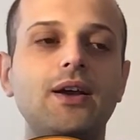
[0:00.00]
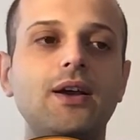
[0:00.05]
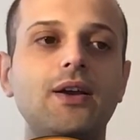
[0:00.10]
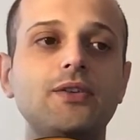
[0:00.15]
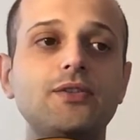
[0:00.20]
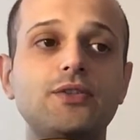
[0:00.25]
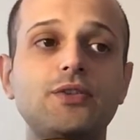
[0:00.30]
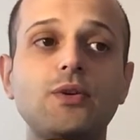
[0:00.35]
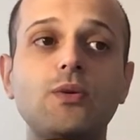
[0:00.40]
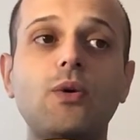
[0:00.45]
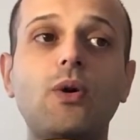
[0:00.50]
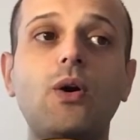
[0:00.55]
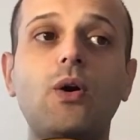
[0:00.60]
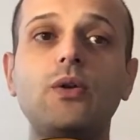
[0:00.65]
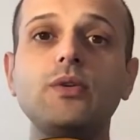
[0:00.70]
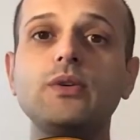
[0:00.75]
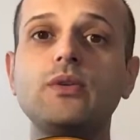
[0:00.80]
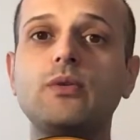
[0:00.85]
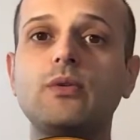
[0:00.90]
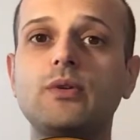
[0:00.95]
So all
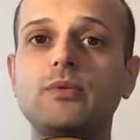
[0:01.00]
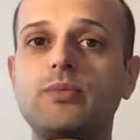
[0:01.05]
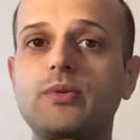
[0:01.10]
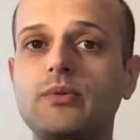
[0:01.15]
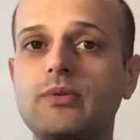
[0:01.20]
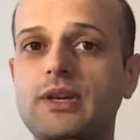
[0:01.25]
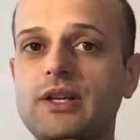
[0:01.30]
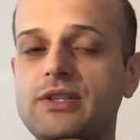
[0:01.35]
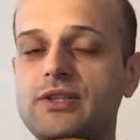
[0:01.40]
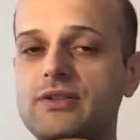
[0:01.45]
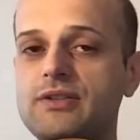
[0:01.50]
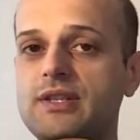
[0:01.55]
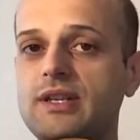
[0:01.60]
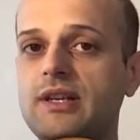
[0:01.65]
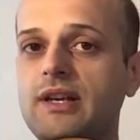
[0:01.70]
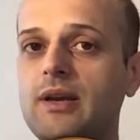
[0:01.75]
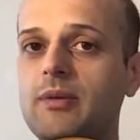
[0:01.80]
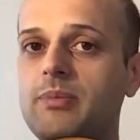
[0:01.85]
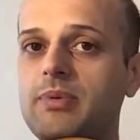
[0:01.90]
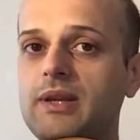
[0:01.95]
the chord progressions that
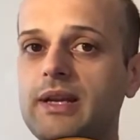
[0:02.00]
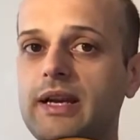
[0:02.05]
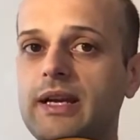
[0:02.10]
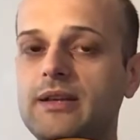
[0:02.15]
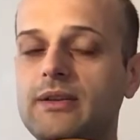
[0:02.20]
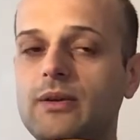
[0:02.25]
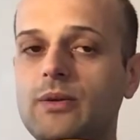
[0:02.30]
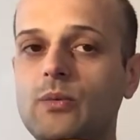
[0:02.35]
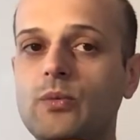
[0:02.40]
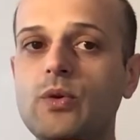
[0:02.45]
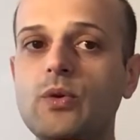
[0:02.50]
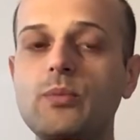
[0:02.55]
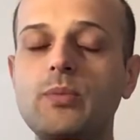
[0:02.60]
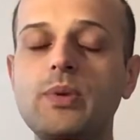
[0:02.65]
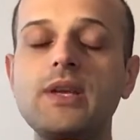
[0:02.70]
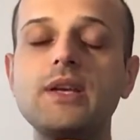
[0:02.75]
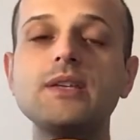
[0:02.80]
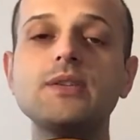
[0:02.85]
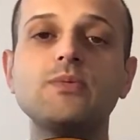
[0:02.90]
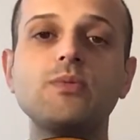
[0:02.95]
I played will
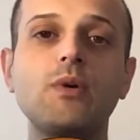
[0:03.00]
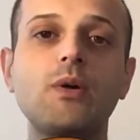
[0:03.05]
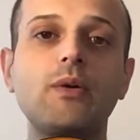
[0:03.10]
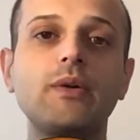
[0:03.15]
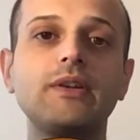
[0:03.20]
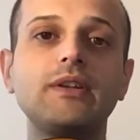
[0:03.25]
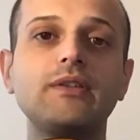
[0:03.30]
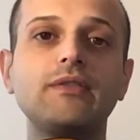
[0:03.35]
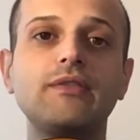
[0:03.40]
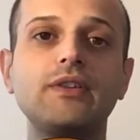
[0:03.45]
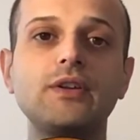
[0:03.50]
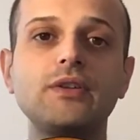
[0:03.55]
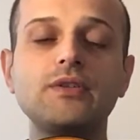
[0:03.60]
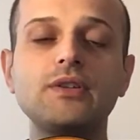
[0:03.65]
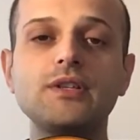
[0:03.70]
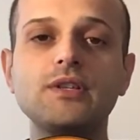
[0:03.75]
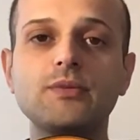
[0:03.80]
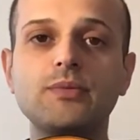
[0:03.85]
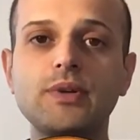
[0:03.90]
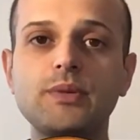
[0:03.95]
be as well in the video
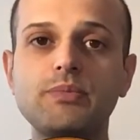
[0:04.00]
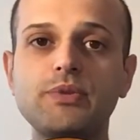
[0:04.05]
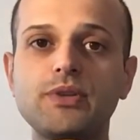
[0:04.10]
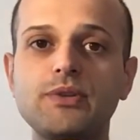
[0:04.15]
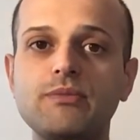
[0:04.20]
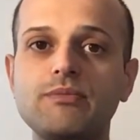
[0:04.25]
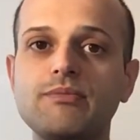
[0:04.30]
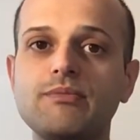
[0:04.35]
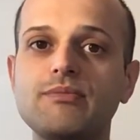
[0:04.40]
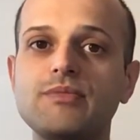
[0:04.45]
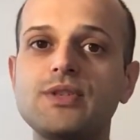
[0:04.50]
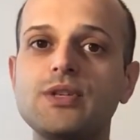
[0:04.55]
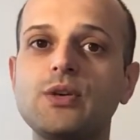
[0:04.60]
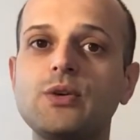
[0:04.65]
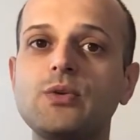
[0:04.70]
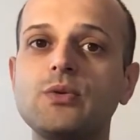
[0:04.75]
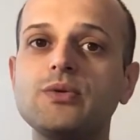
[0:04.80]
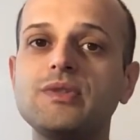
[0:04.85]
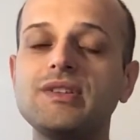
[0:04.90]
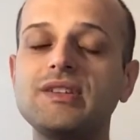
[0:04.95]
description. So
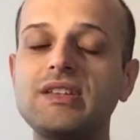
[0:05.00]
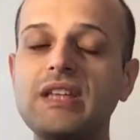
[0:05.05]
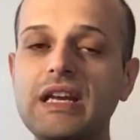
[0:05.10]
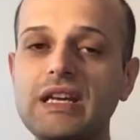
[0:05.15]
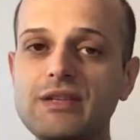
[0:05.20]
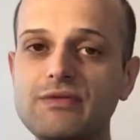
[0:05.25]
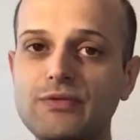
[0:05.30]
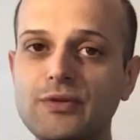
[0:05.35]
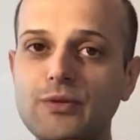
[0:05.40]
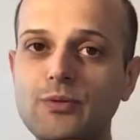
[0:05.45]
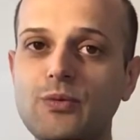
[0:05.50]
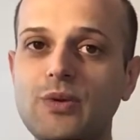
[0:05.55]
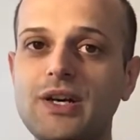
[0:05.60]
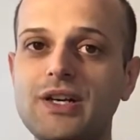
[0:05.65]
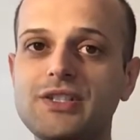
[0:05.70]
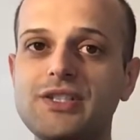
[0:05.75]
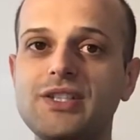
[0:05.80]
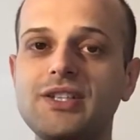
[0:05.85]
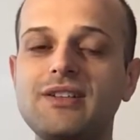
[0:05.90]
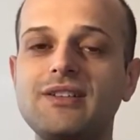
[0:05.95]
thanks for
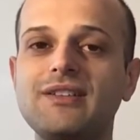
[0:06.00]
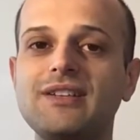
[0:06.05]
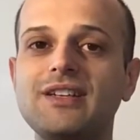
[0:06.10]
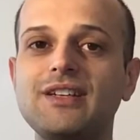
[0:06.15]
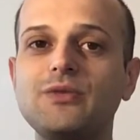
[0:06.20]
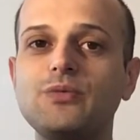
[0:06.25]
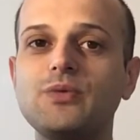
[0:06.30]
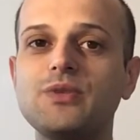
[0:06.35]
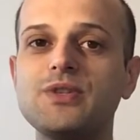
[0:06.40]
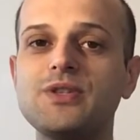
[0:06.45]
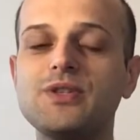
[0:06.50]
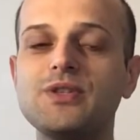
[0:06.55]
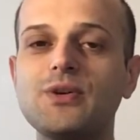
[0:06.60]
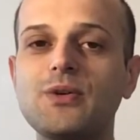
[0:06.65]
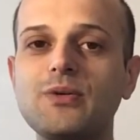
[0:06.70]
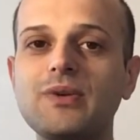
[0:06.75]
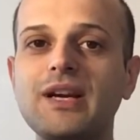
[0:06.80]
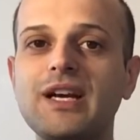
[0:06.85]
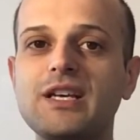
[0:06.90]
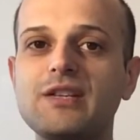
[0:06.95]
watching. It was so
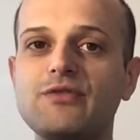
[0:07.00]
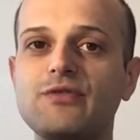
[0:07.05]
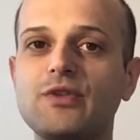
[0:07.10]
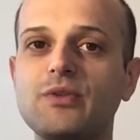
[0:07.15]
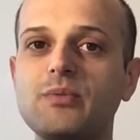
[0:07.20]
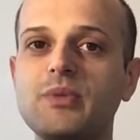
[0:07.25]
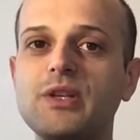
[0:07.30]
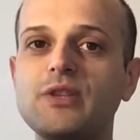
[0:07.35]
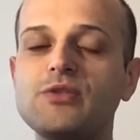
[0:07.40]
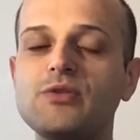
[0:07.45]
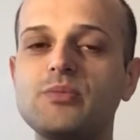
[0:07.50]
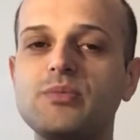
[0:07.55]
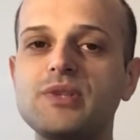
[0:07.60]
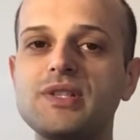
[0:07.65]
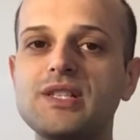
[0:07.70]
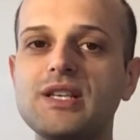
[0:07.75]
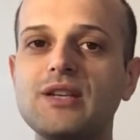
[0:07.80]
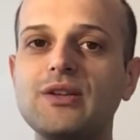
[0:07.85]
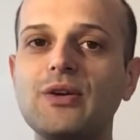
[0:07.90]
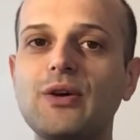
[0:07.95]
nice for me to
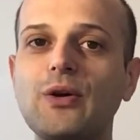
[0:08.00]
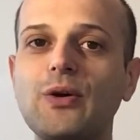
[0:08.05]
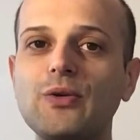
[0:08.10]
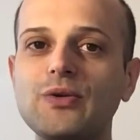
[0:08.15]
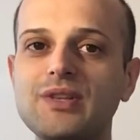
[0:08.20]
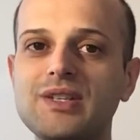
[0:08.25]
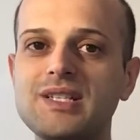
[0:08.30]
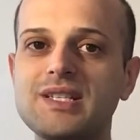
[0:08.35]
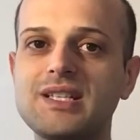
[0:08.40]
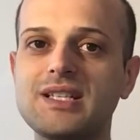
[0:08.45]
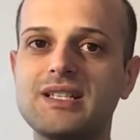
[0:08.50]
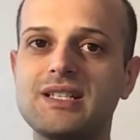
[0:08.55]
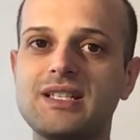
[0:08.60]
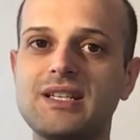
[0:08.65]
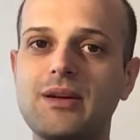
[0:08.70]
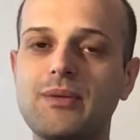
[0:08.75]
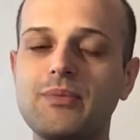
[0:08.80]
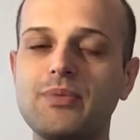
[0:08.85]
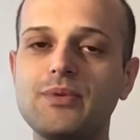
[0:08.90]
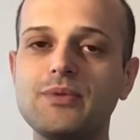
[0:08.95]
present all these
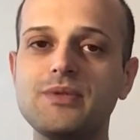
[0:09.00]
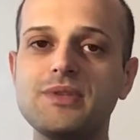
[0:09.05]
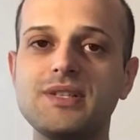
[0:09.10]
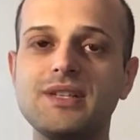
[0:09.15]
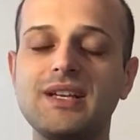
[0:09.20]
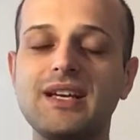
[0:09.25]
examples.